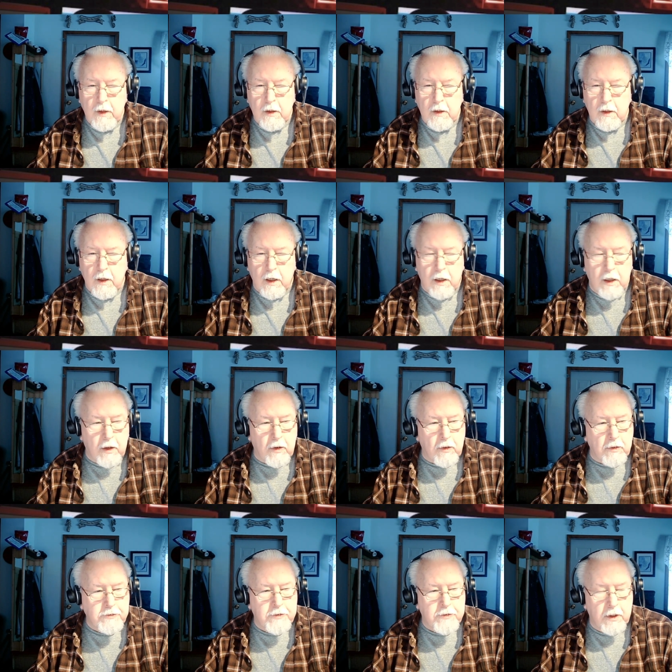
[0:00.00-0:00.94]
I got all
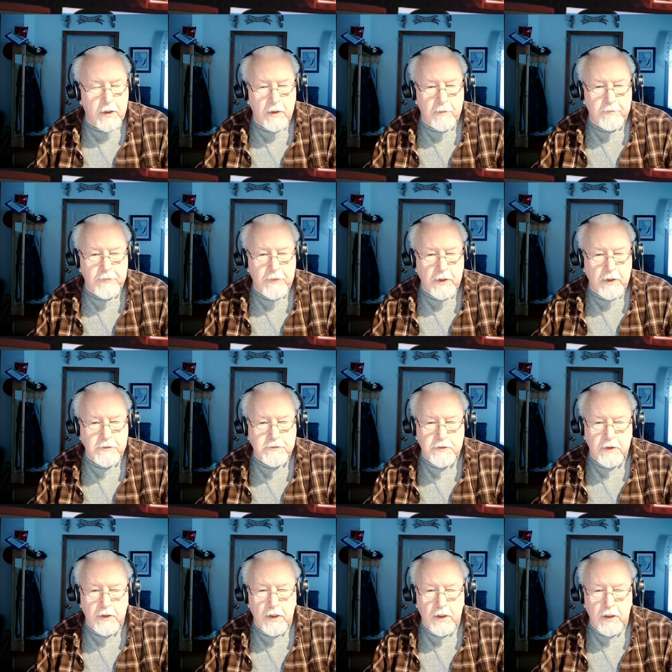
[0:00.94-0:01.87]
set up
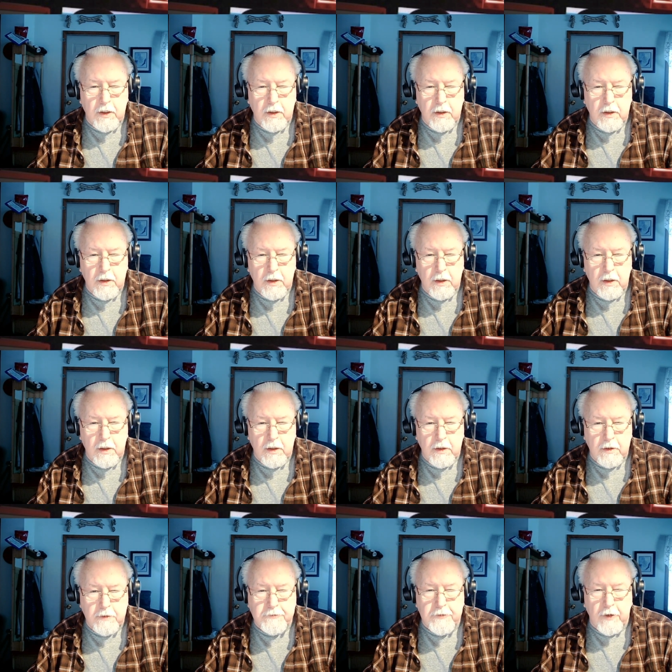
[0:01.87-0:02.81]
yesterday in
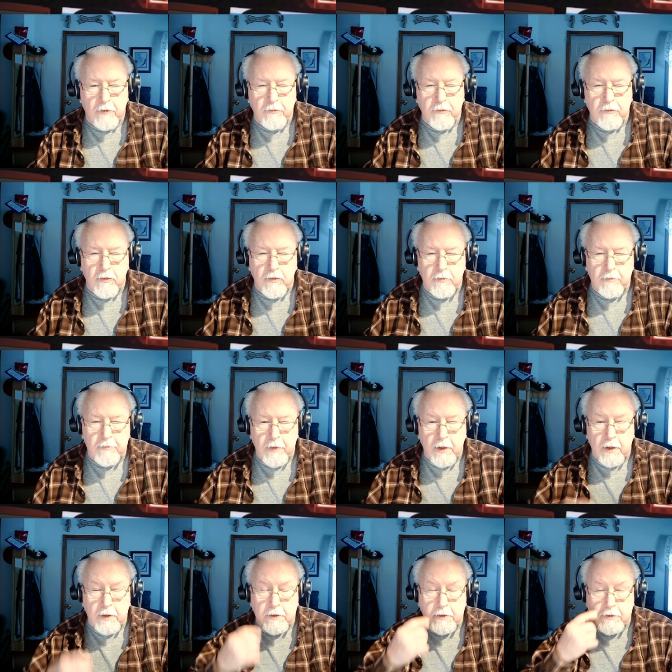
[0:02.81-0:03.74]
the sound room
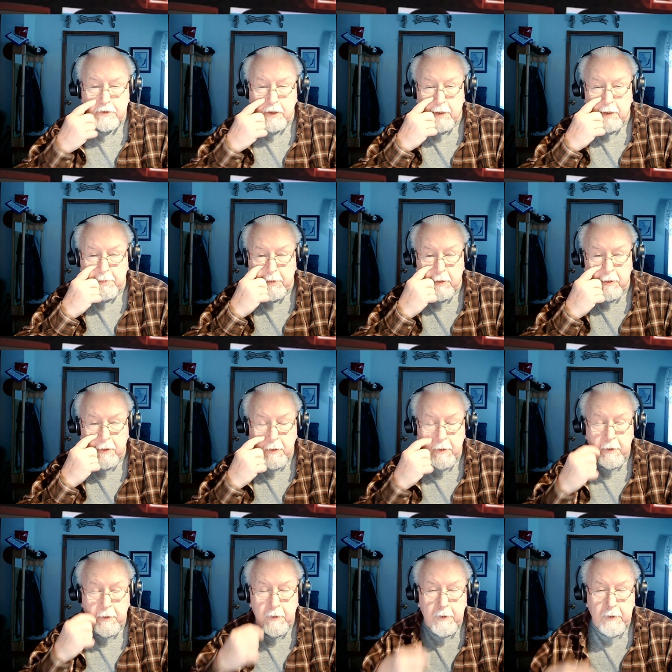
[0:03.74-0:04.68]
at the chapel,
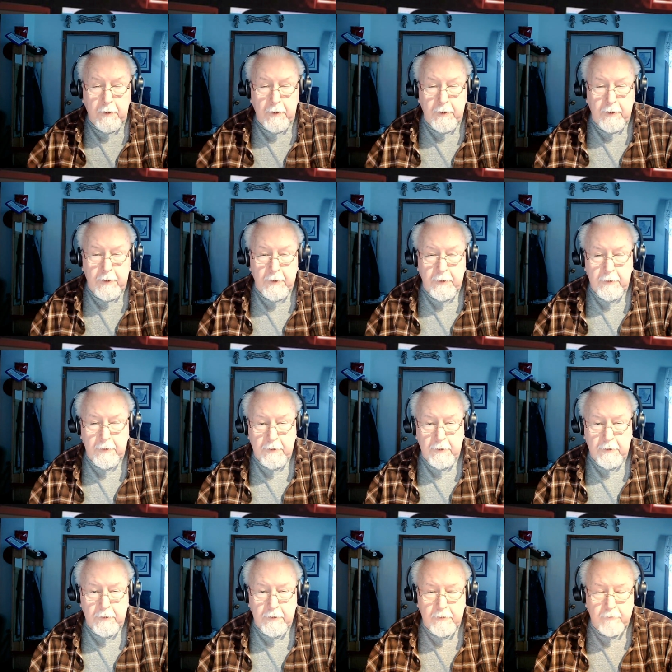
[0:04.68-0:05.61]
and
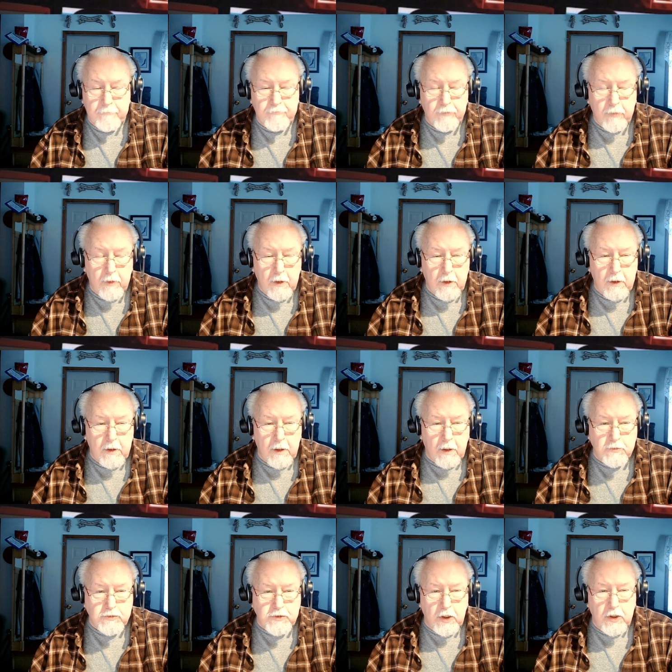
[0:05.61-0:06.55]
uh, I
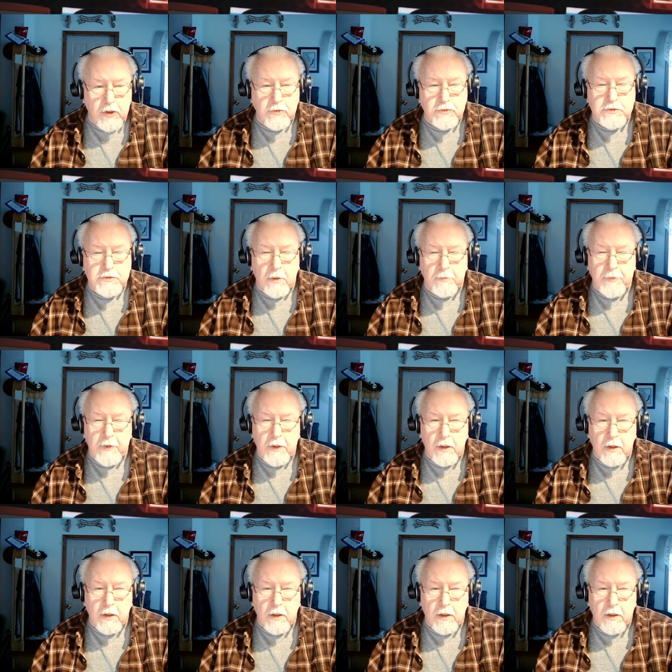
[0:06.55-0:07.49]
was going to do something a
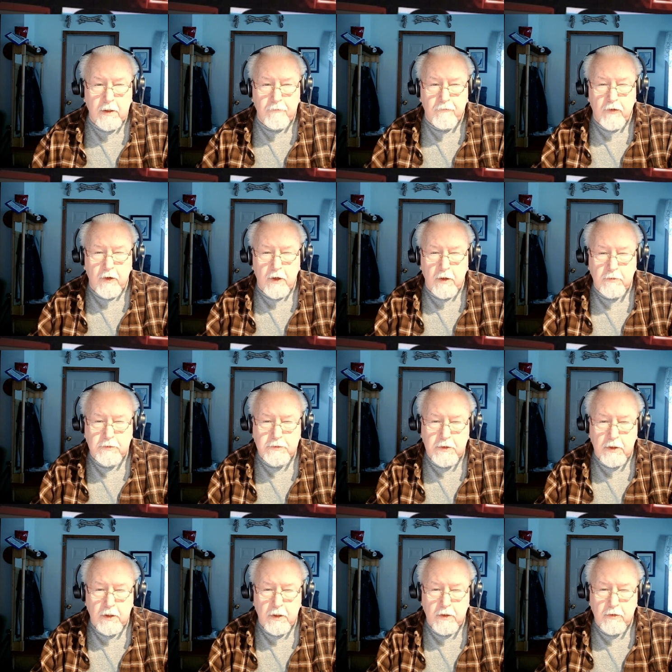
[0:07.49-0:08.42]
little different. I was going
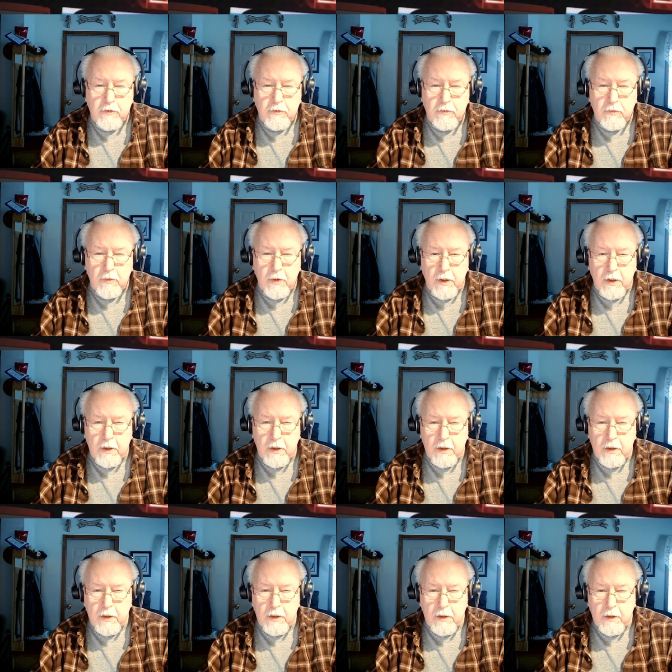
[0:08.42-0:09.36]
to do a
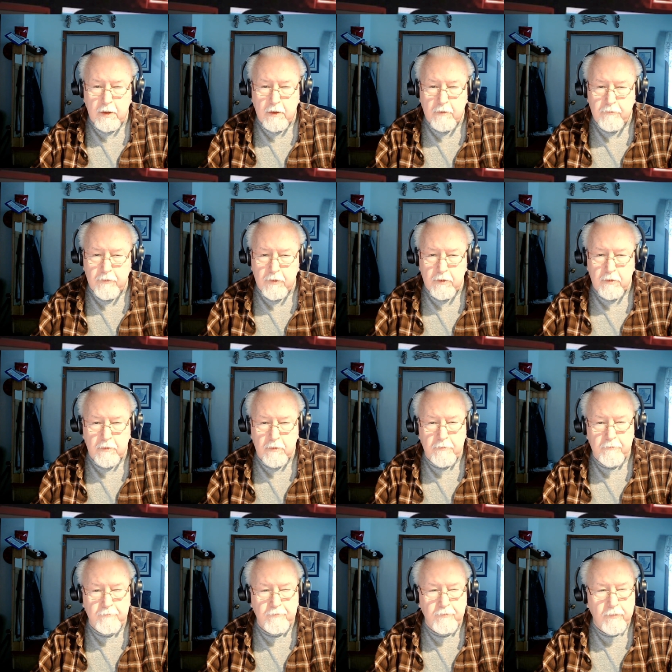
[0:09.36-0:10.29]
interview
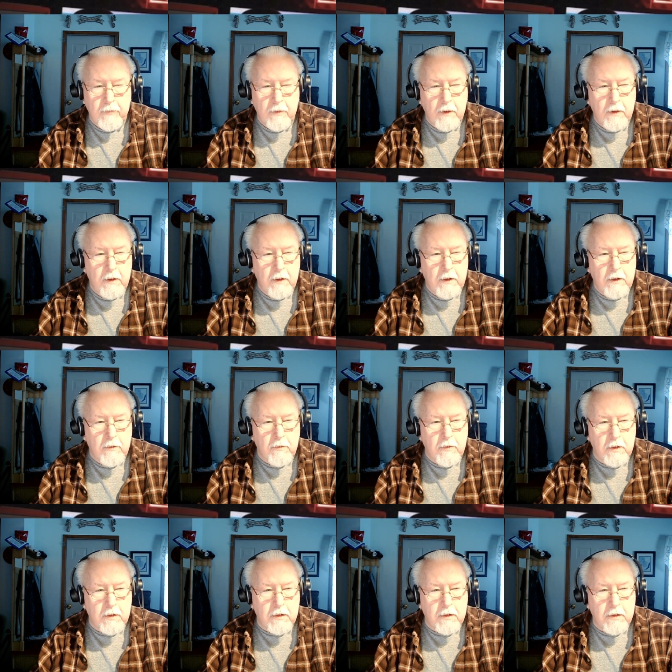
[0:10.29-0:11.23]

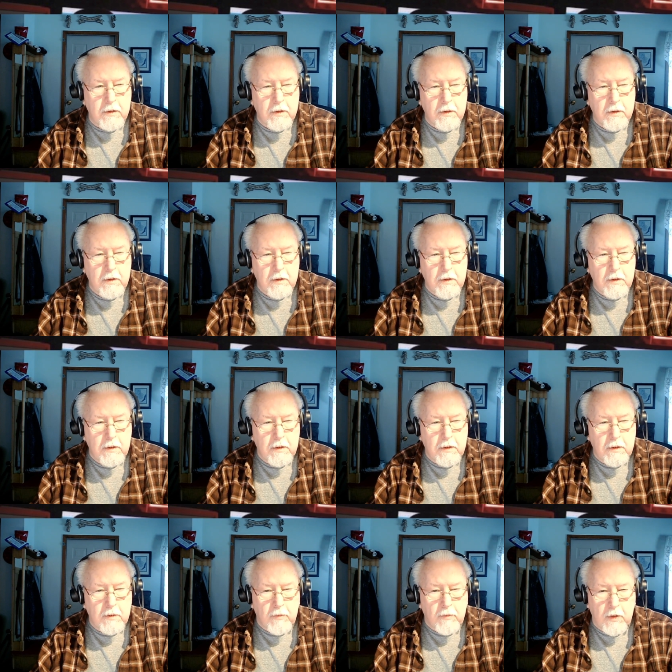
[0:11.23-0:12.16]
with
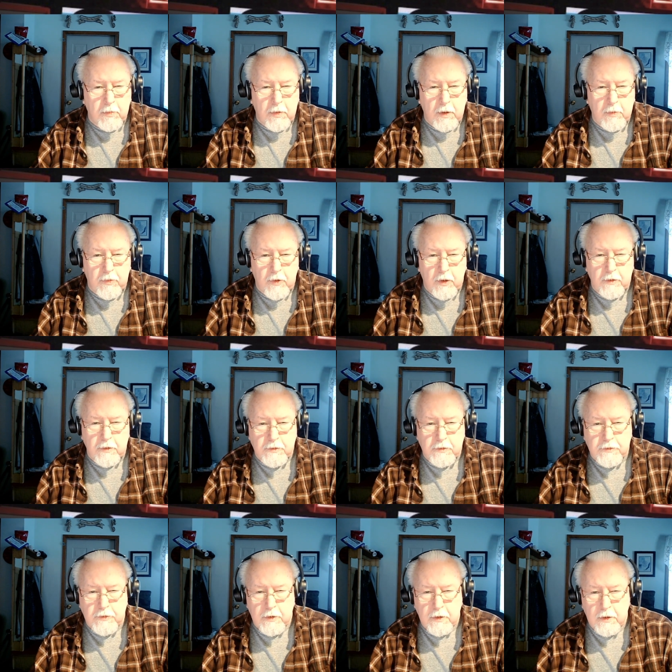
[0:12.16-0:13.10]
one of my brothers
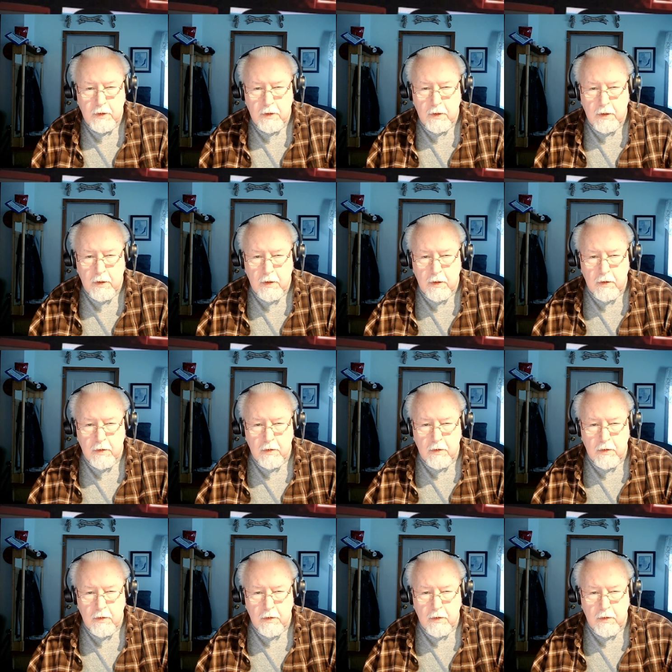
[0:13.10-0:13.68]
uh,